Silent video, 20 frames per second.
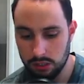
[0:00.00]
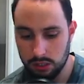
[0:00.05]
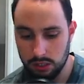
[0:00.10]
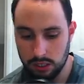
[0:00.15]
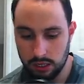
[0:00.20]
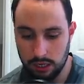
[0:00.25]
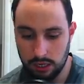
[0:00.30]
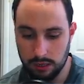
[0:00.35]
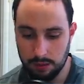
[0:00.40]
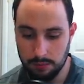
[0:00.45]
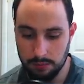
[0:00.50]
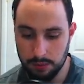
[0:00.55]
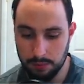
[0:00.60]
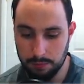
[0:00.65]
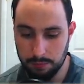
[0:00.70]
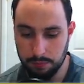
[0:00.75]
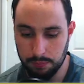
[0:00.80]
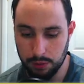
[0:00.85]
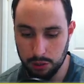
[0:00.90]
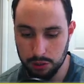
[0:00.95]
Um, the
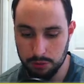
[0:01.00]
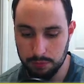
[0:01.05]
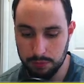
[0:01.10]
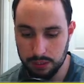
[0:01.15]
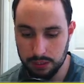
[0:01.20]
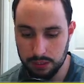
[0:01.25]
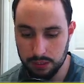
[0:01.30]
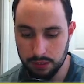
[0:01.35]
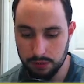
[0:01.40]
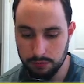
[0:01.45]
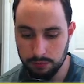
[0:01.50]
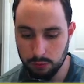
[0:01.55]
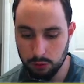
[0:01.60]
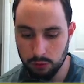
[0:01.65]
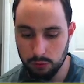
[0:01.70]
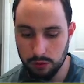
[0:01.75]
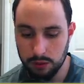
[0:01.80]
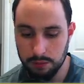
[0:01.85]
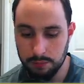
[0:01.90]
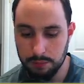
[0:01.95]
block-busting forward won
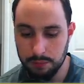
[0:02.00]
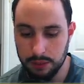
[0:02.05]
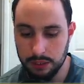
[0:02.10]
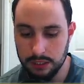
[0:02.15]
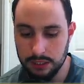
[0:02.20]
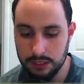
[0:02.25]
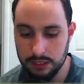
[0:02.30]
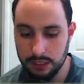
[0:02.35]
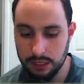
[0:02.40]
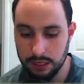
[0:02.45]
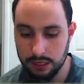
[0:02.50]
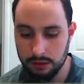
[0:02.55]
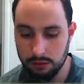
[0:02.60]
the Billy Slater